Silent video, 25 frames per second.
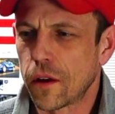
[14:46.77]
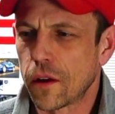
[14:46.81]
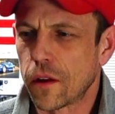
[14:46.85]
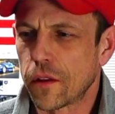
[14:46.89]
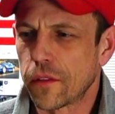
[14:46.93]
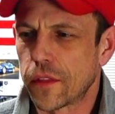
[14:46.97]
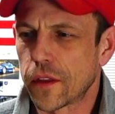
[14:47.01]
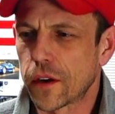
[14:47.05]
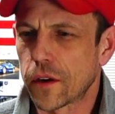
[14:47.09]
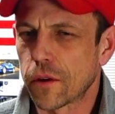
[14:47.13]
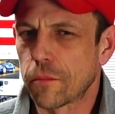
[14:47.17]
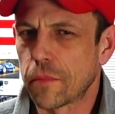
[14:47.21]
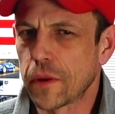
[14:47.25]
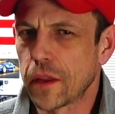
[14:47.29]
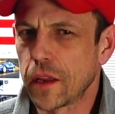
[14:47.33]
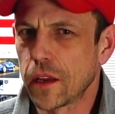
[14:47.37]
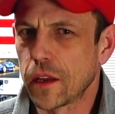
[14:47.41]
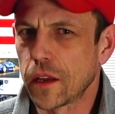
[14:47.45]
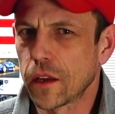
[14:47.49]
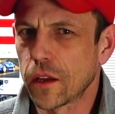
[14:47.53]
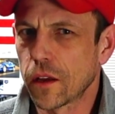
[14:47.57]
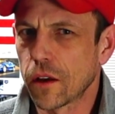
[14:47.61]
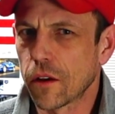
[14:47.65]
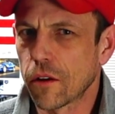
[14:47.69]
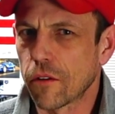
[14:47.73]
that are
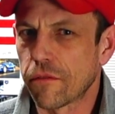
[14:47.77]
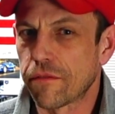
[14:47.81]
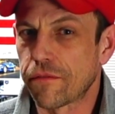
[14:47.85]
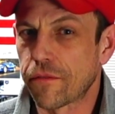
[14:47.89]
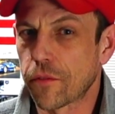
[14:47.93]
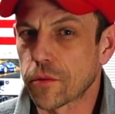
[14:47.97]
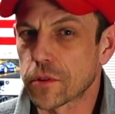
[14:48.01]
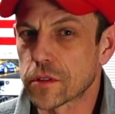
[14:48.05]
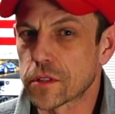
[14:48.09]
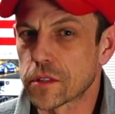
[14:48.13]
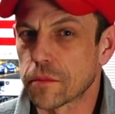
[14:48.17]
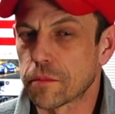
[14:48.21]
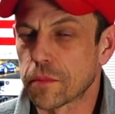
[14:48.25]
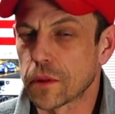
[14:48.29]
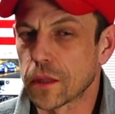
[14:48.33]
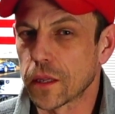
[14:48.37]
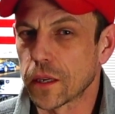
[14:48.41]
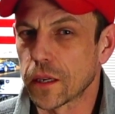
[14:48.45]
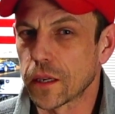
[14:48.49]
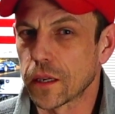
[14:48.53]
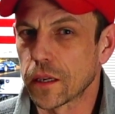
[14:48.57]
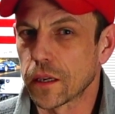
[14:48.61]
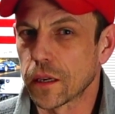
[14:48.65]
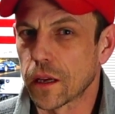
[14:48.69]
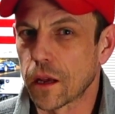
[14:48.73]
being forcibly